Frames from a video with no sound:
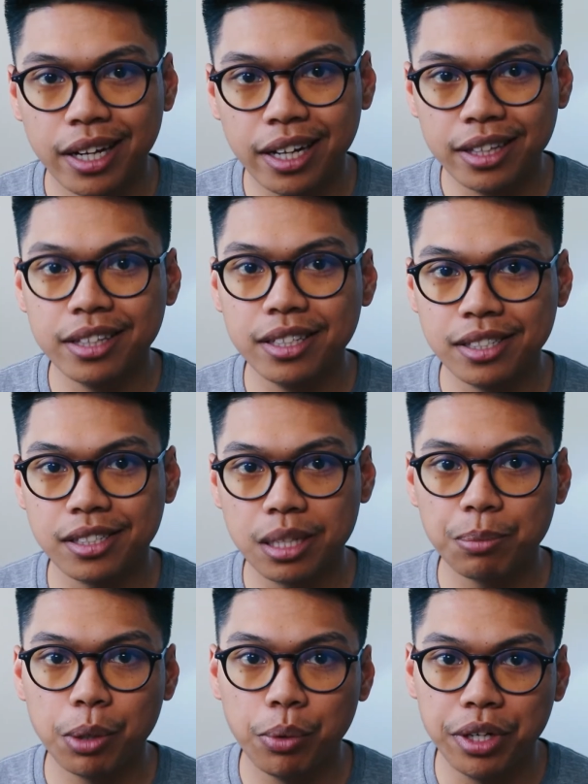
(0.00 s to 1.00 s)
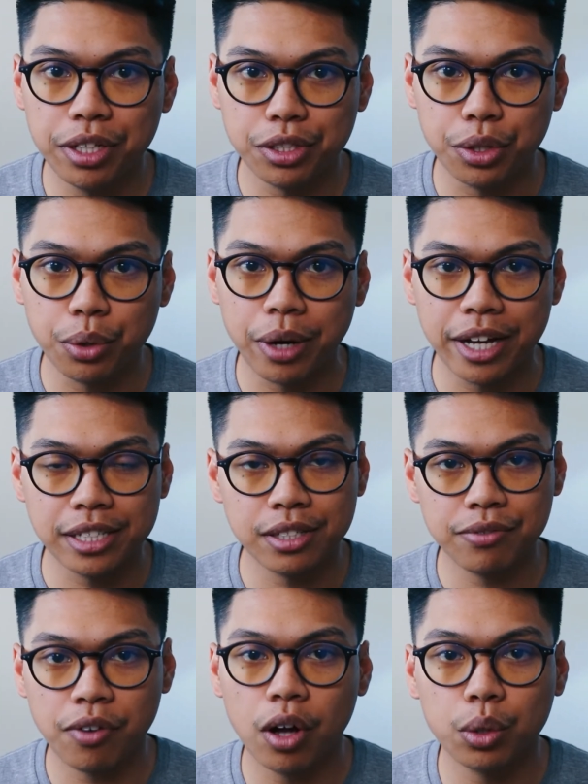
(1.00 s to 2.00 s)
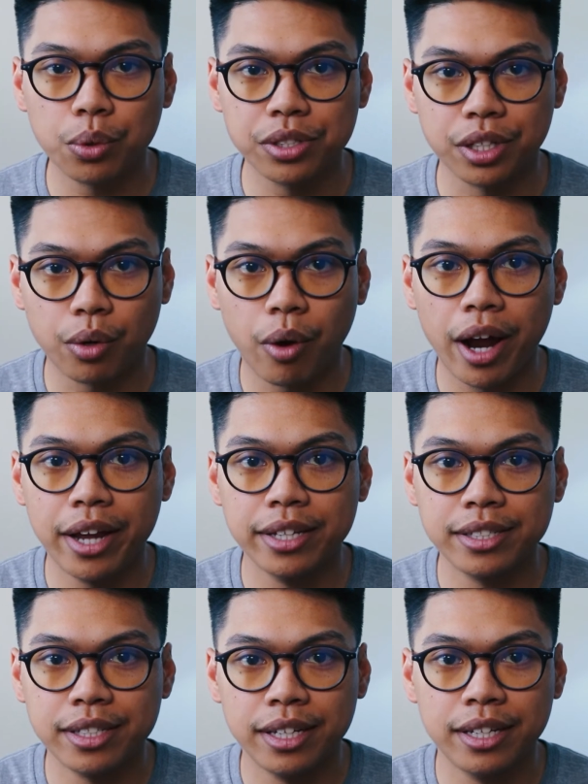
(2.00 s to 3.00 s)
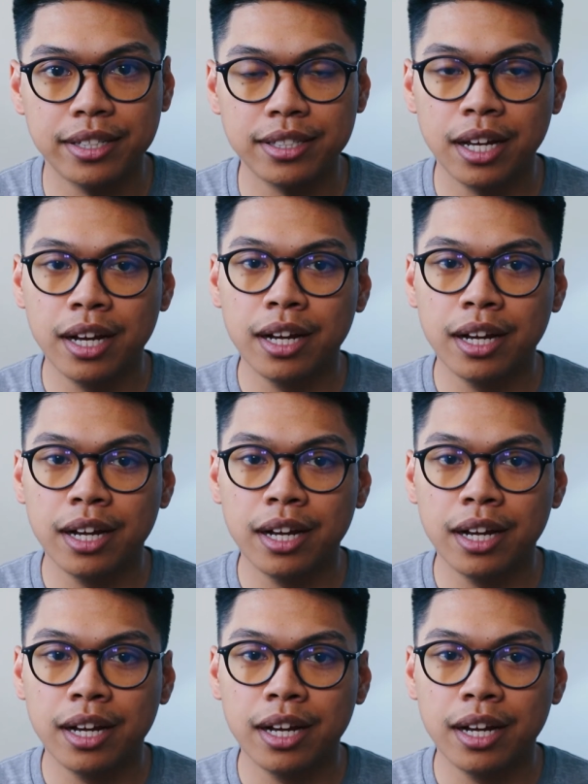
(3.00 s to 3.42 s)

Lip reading: And I think this is something we need to do as followers of Christ, is